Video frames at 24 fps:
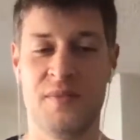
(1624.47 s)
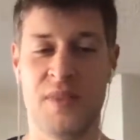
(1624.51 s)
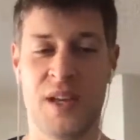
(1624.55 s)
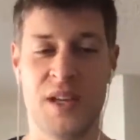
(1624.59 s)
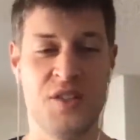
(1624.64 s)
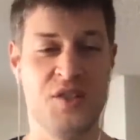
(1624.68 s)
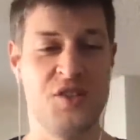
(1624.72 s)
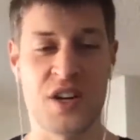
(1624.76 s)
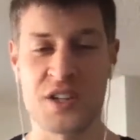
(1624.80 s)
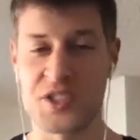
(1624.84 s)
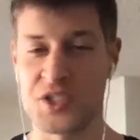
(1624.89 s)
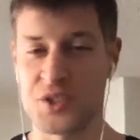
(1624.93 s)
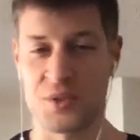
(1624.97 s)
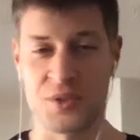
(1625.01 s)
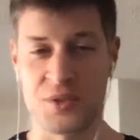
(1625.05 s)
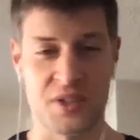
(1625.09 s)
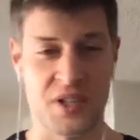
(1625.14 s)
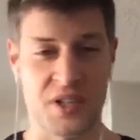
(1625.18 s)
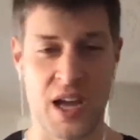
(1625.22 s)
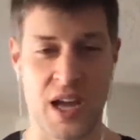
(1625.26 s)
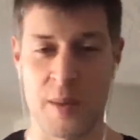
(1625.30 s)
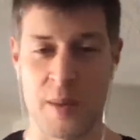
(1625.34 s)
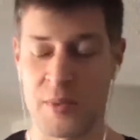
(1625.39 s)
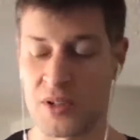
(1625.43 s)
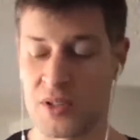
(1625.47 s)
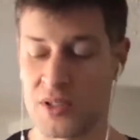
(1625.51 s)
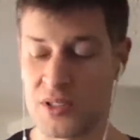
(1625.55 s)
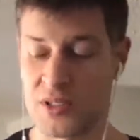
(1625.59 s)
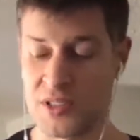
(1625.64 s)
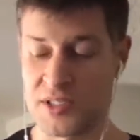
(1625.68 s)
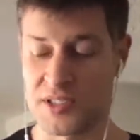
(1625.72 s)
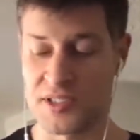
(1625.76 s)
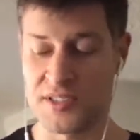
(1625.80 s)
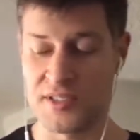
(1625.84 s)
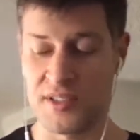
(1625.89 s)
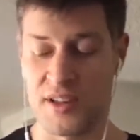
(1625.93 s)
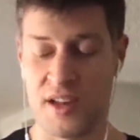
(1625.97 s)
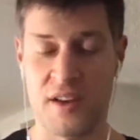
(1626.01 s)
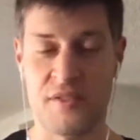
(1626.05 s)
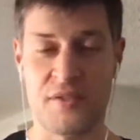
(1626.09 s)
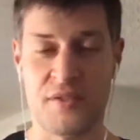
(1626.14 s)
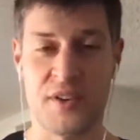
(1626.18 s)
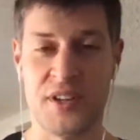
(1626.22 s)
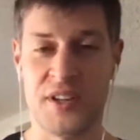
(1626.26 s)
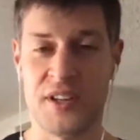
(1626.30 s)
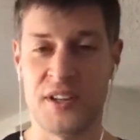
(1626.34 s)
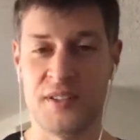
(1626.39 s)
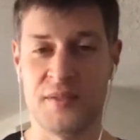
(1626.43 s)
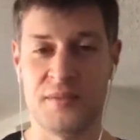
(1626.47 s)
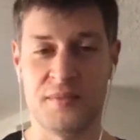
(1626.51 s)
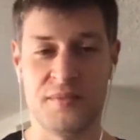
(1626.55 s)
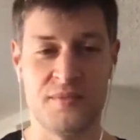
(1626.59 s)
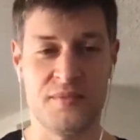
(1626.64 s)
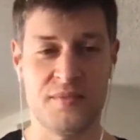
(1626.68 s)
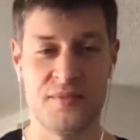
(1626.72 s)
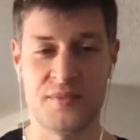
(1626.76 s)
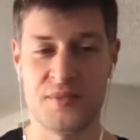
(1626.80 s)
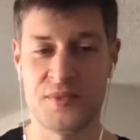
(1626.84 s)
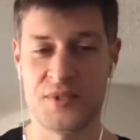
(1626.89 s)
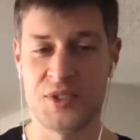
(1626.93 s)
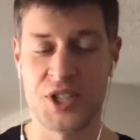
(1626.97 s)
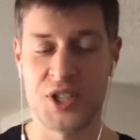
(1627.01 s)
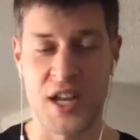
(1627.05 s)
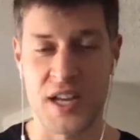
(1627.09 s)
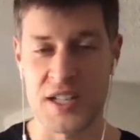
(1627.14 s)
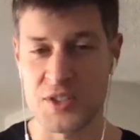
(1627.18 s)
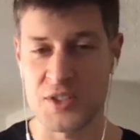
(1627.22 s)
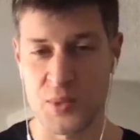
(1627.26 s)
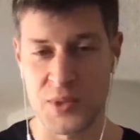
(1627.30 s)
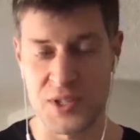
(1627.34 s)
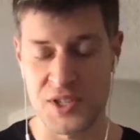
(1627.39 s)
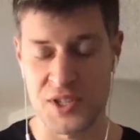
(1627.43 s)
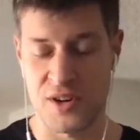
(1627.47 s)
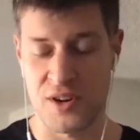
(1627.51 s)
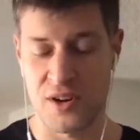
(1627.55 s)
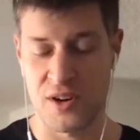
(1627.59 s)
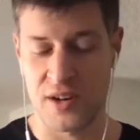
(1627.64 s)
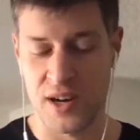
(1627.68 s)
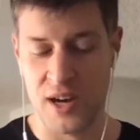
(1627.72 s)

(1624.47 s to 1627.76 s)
industrial chemicals every chance we turn.